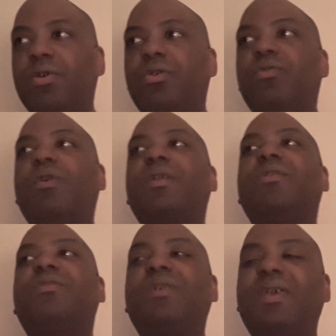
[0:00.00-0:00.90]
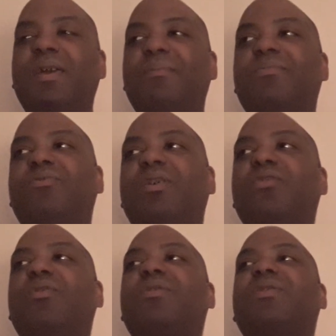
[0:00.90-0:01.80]
you're going to see him,
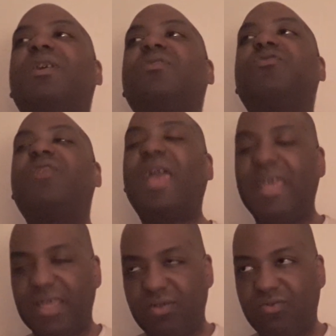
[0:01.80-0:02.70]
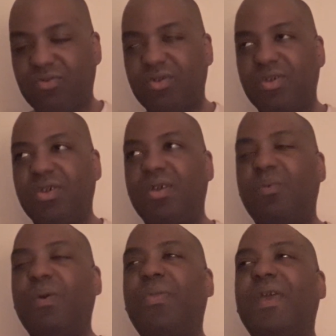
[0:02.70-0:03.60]
you're going to see a change
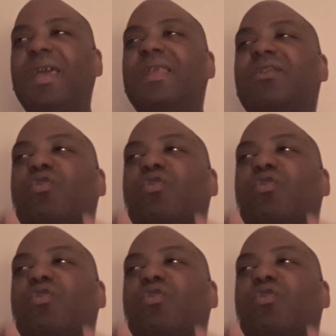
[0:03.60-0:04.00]
within his